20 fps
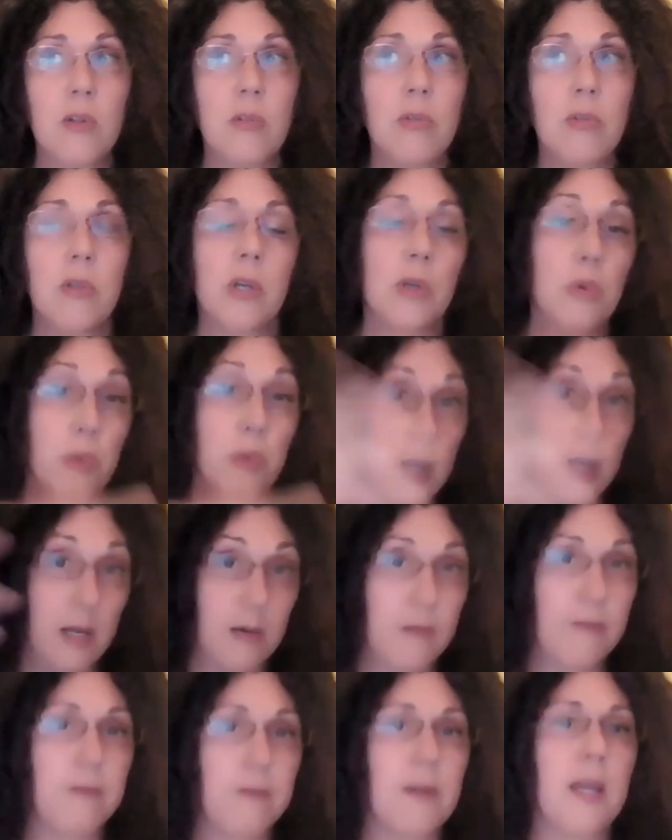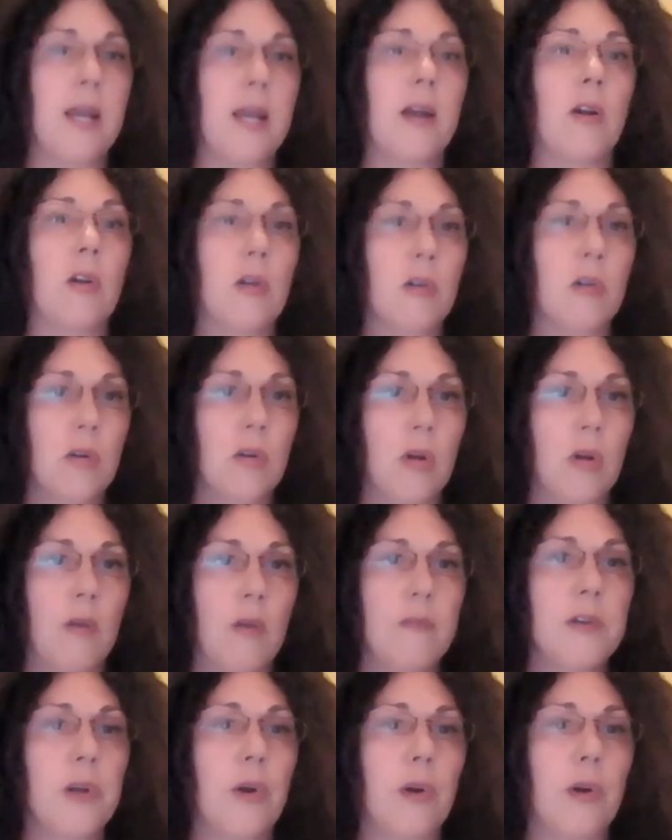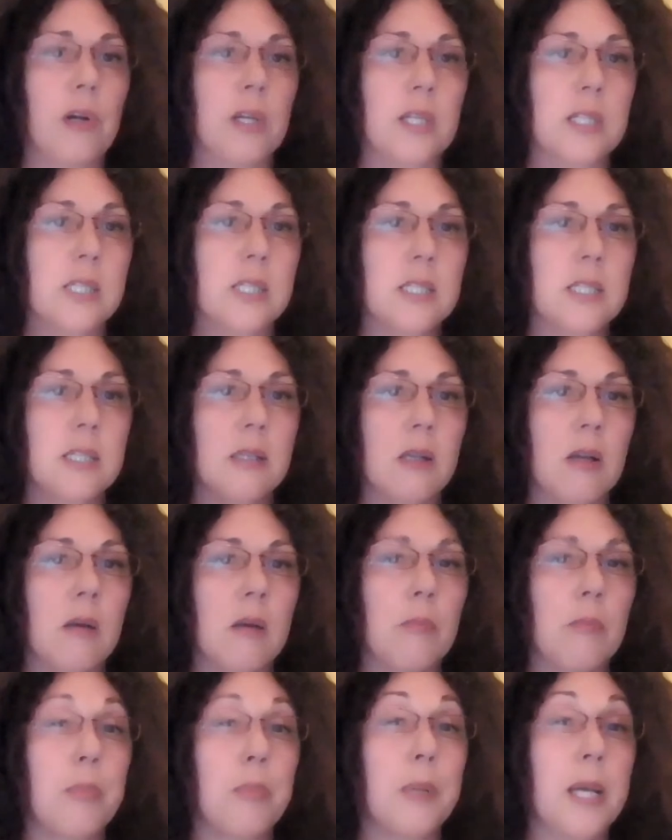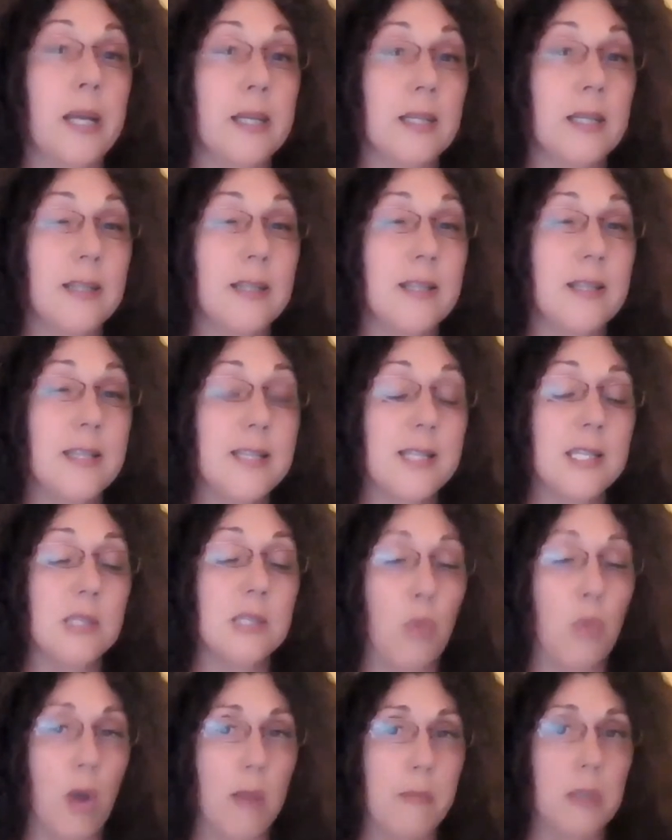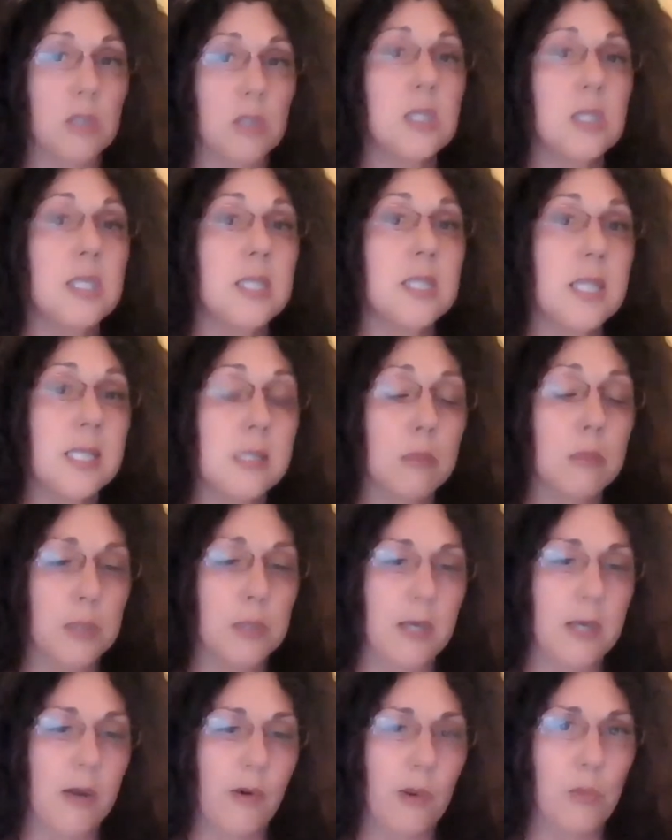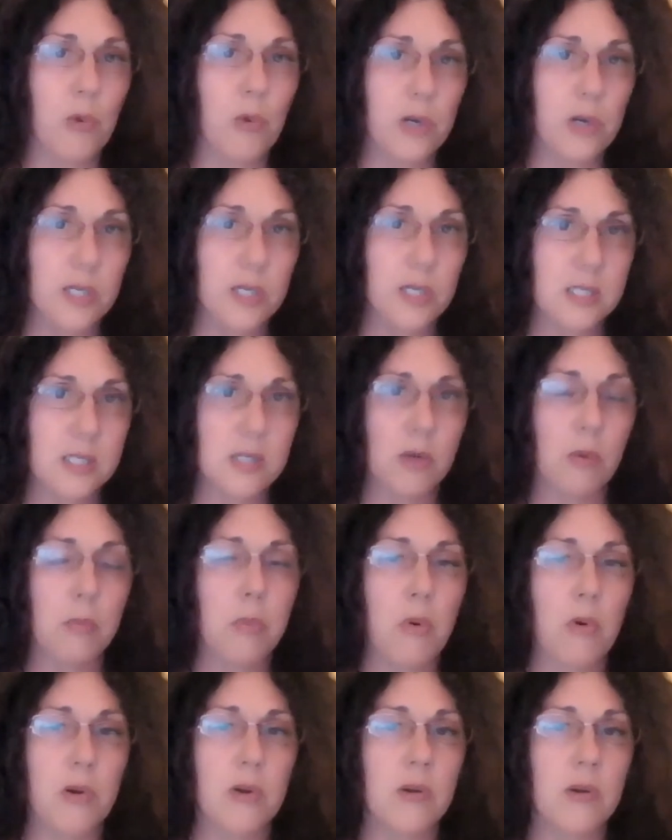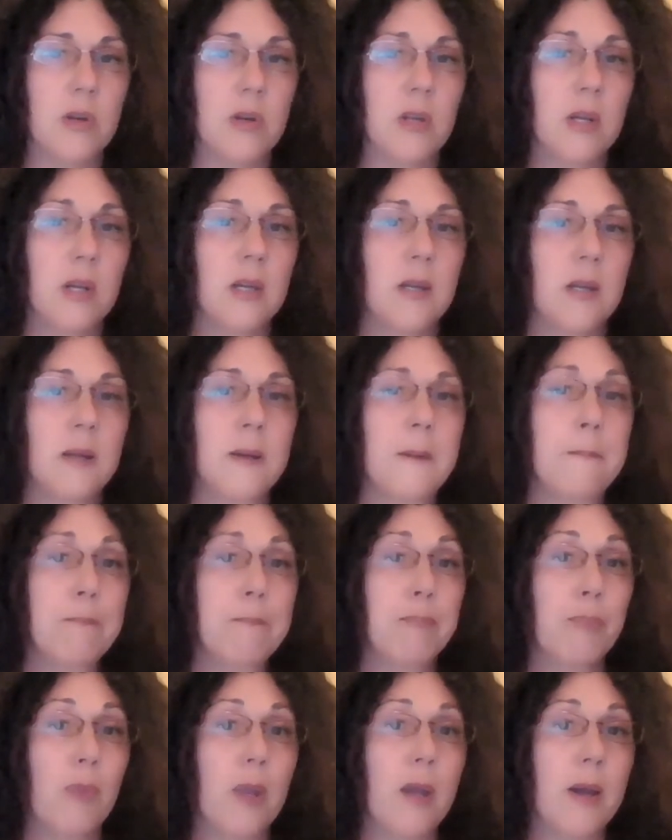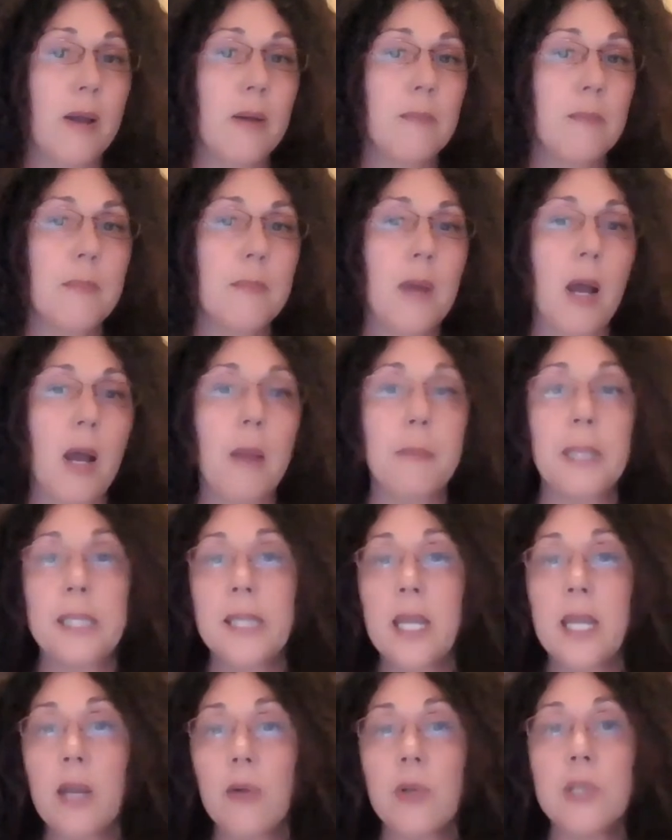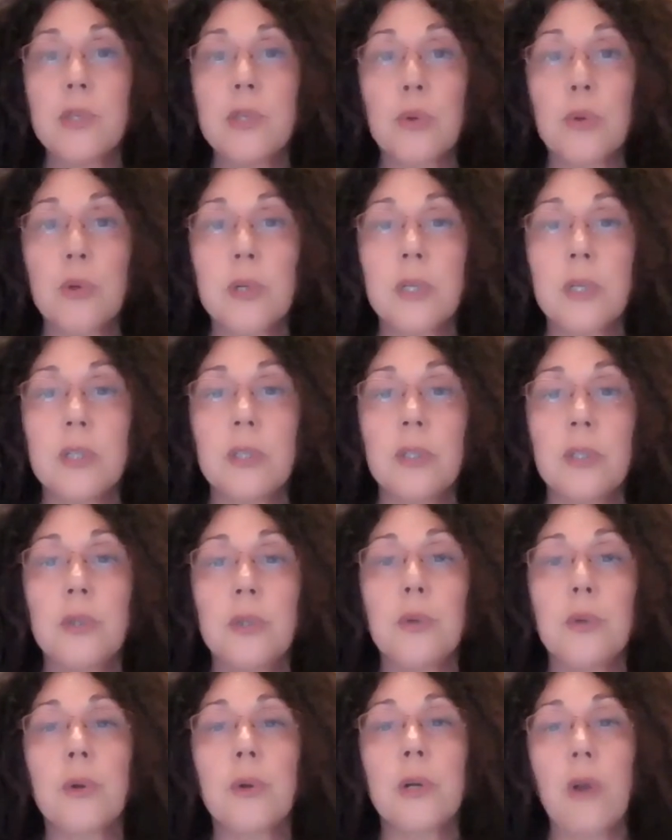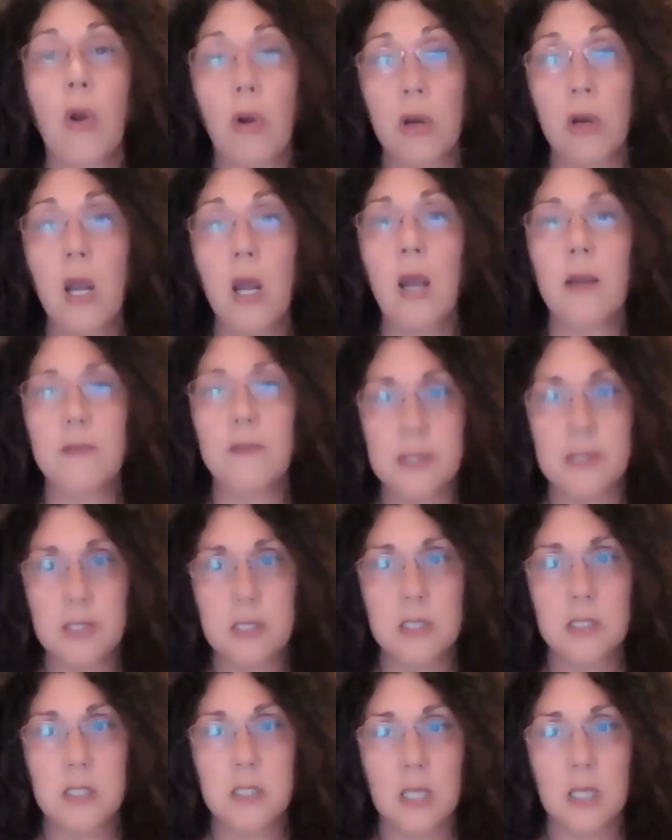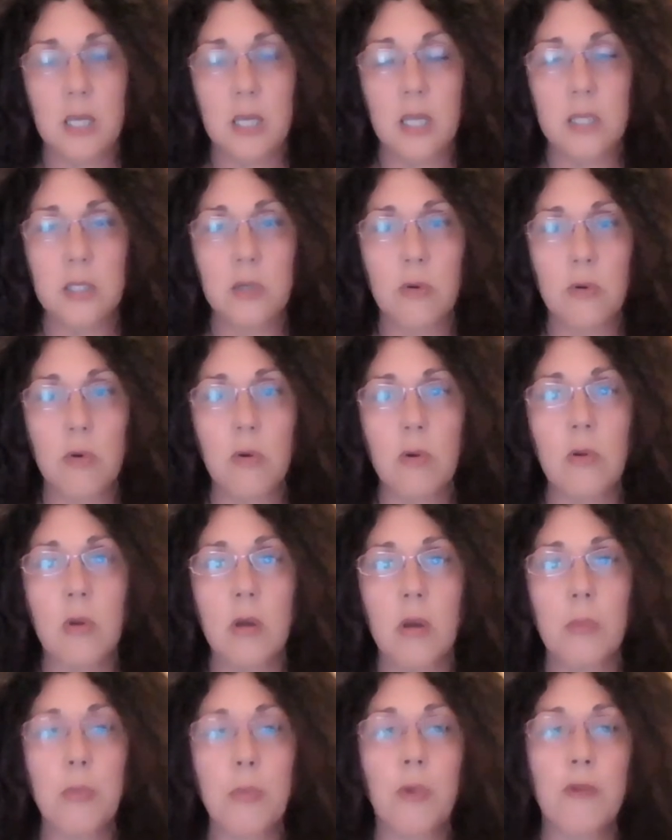the creative flair of an artist, but this is why multidisciplinary work is so important. I mean, Karen, you're an archivist and you're a